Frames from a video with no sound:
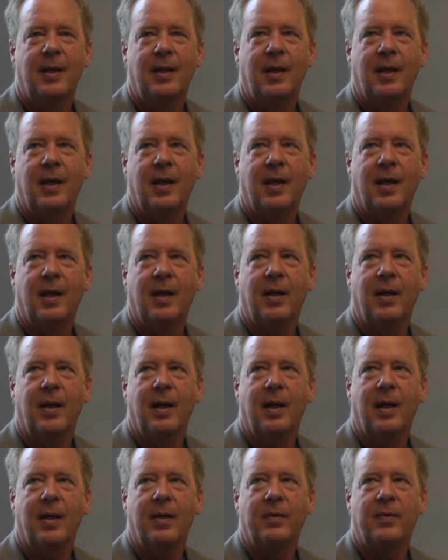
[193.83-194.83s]

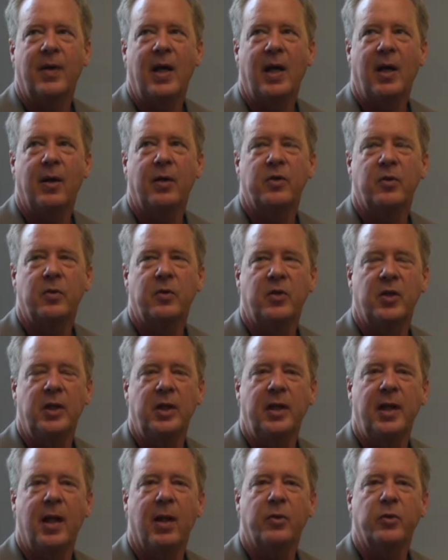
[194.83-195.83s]
how city
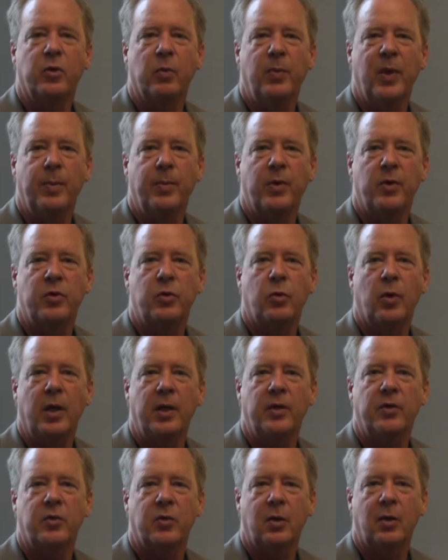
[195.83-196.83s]
council members try
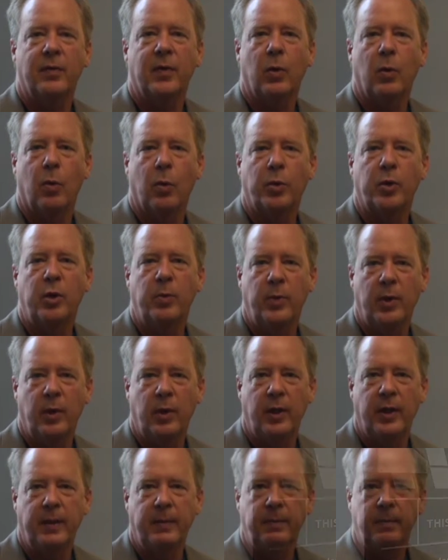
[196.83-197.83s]
to serve a whole
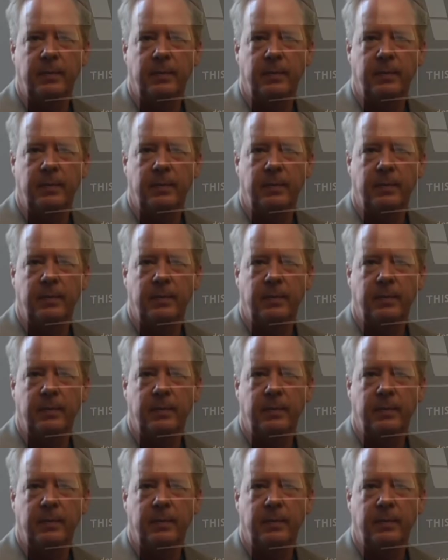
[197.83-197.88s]
community.